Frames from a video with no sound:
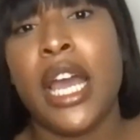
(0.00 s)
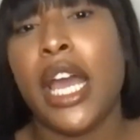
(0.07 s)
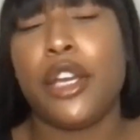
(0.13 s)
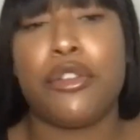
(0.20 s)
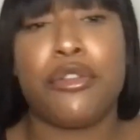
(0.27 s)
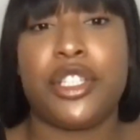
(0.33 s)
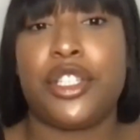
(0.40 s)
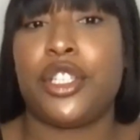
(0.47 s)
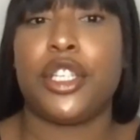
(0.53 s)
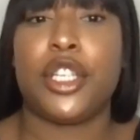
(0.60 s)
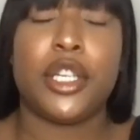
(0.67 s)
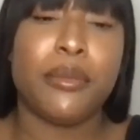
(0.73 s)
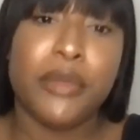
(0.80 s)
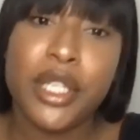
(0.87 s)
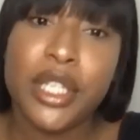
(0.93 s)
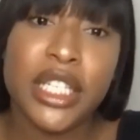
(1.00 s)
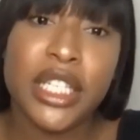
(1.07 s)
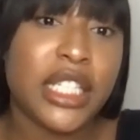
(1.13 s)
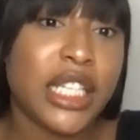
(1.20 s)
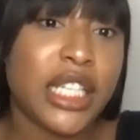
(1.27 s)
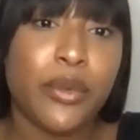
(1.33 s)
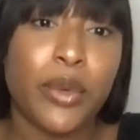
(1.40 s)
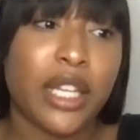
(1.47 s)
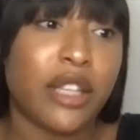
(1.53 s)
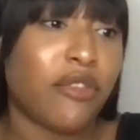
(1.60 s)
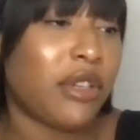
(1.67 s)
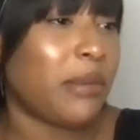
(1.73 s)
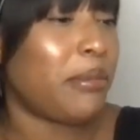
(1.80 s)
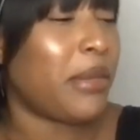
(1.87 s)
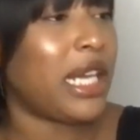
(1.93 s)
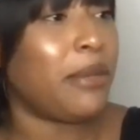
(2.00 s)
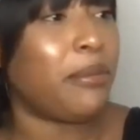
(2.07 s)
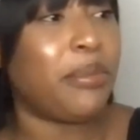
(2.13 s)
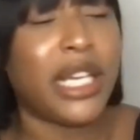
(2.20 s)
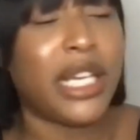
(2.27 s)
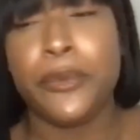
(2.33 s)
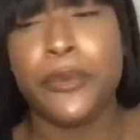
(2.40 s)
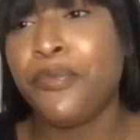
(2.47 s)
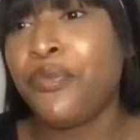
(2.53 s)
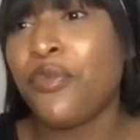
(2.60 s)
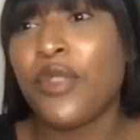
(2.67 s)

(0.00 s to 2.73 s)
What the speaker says: a Christian community, whether it may be,